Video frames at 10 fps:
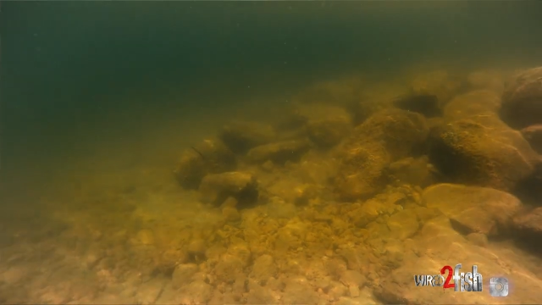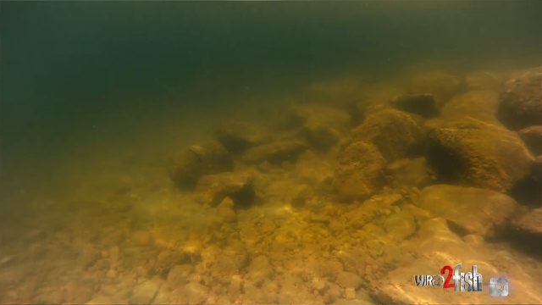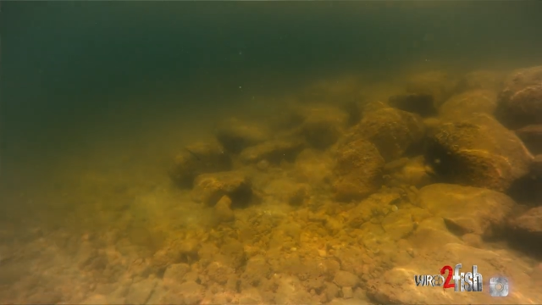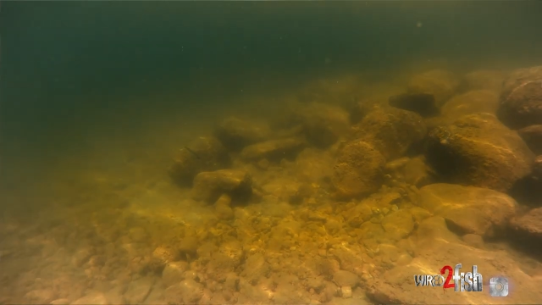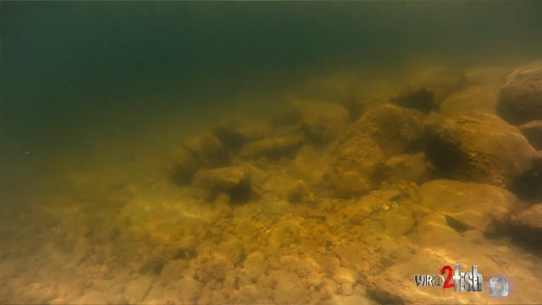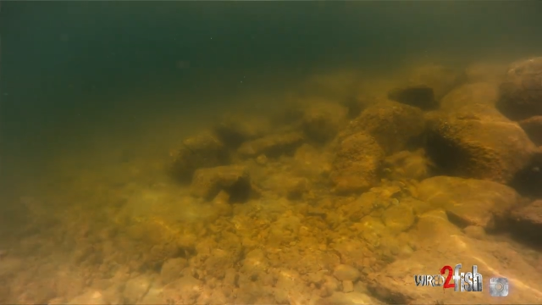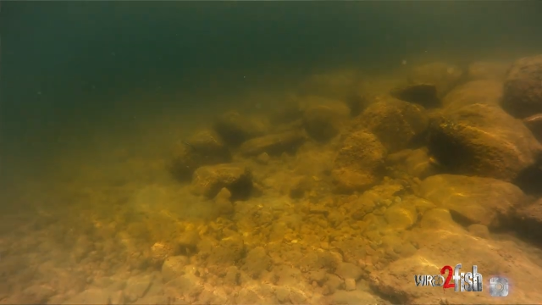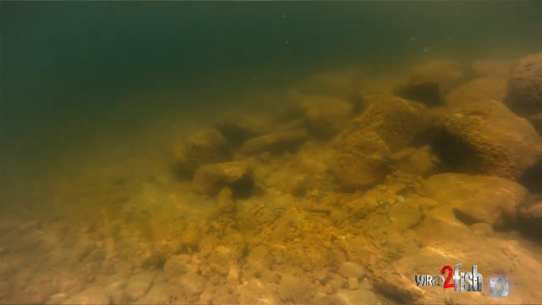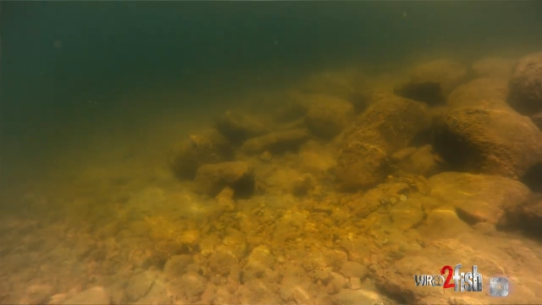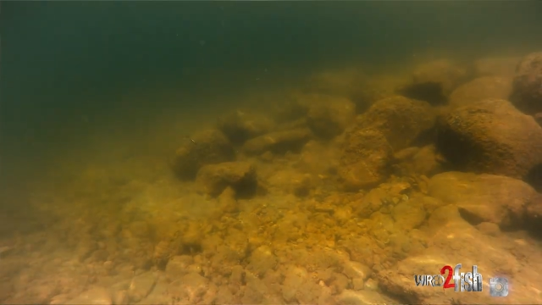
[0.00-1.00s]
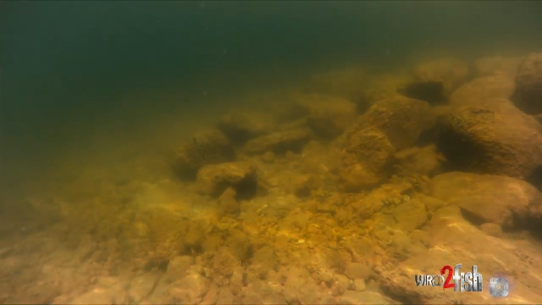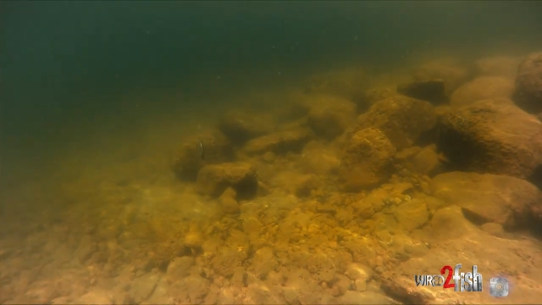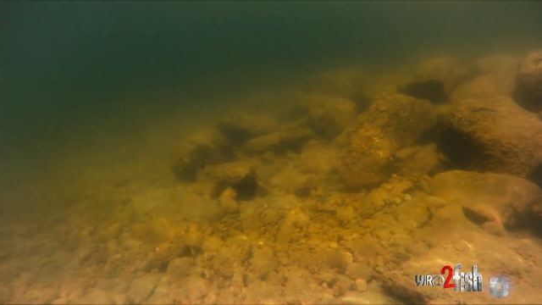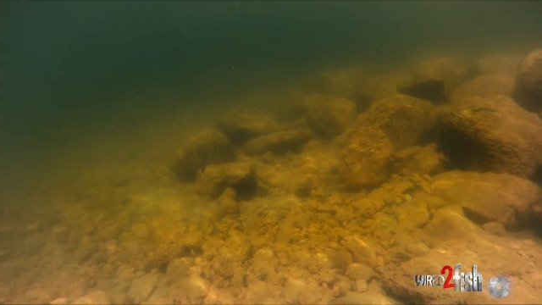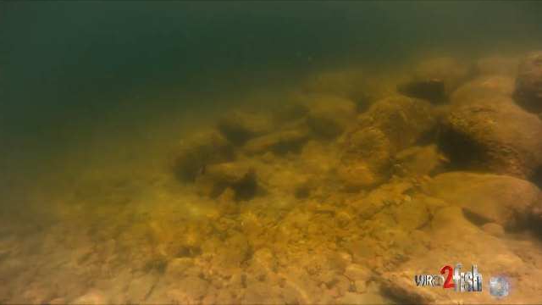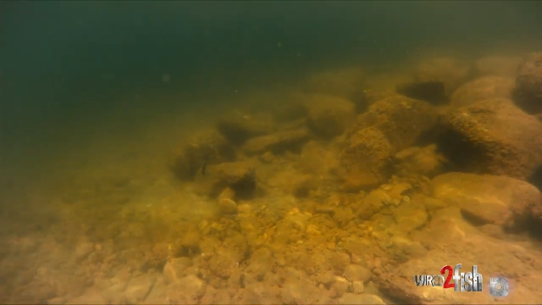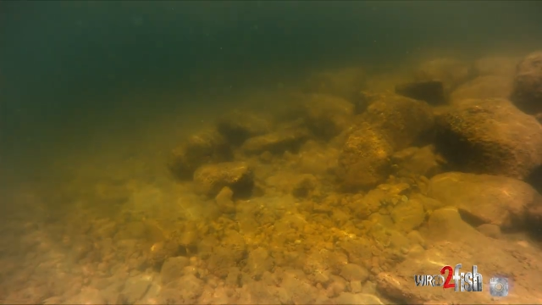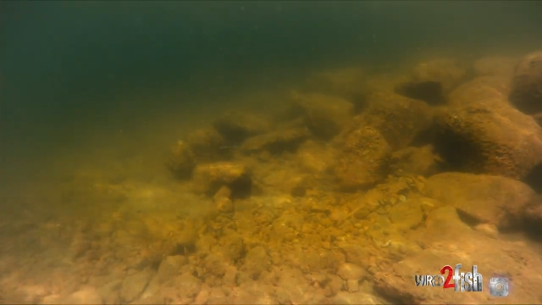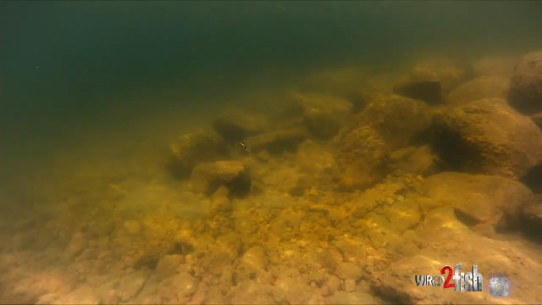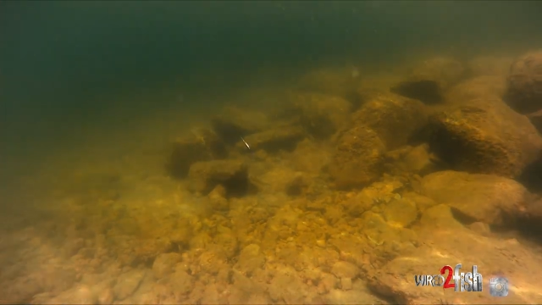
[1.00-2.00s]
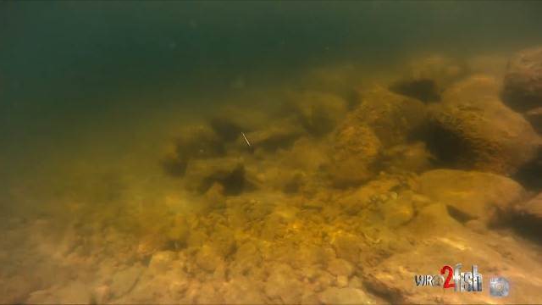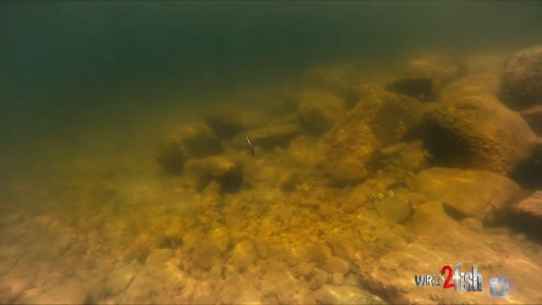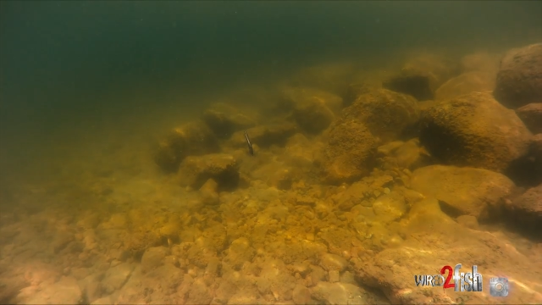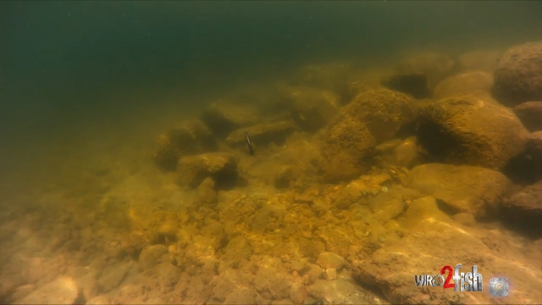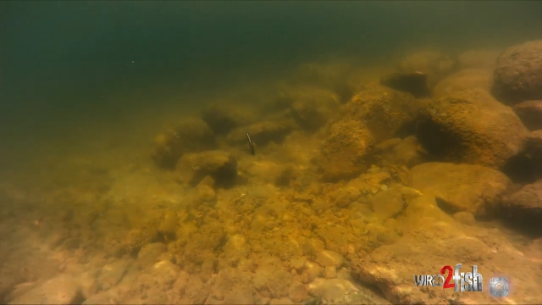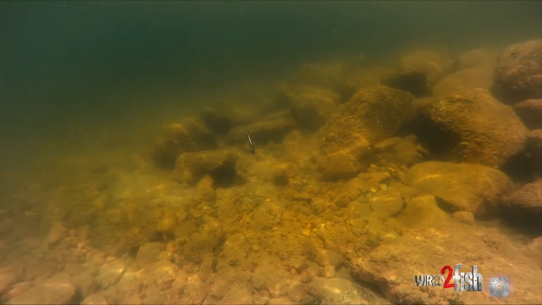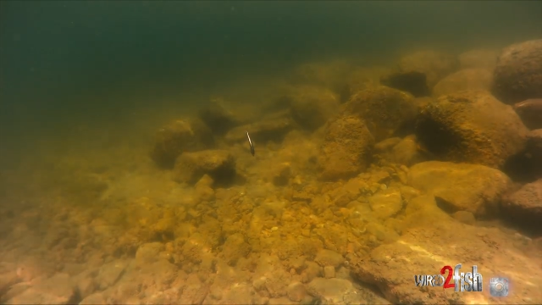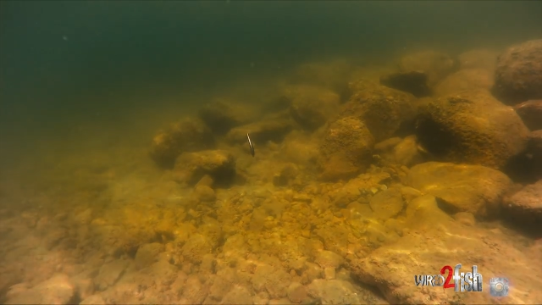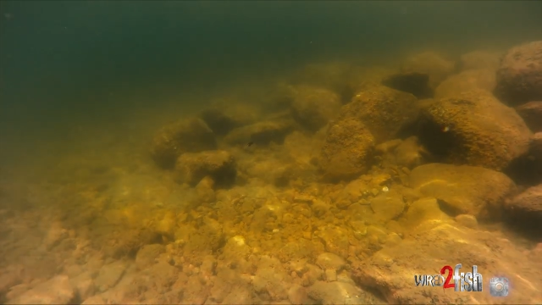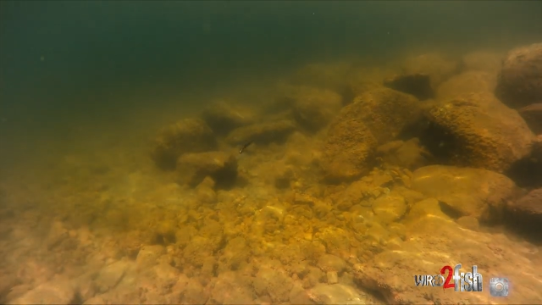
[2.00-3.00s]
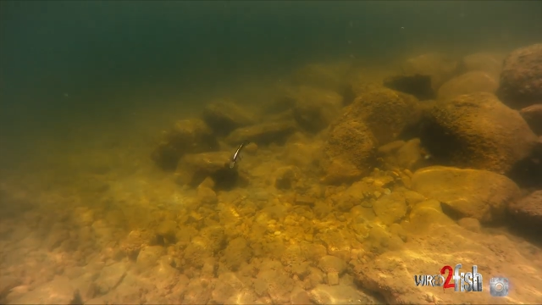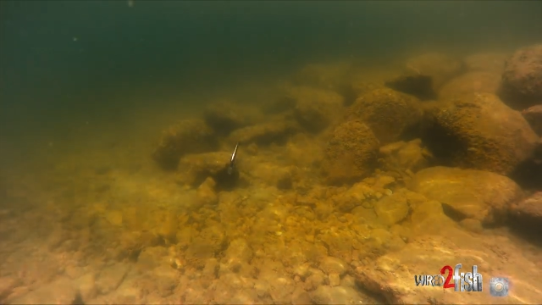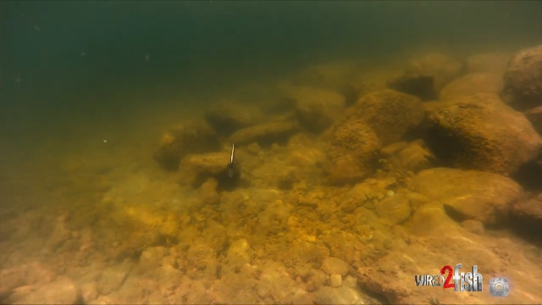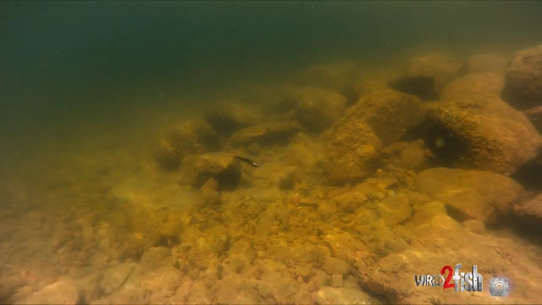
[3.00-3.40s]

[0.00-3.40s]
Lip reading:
[unreadable: no face in view]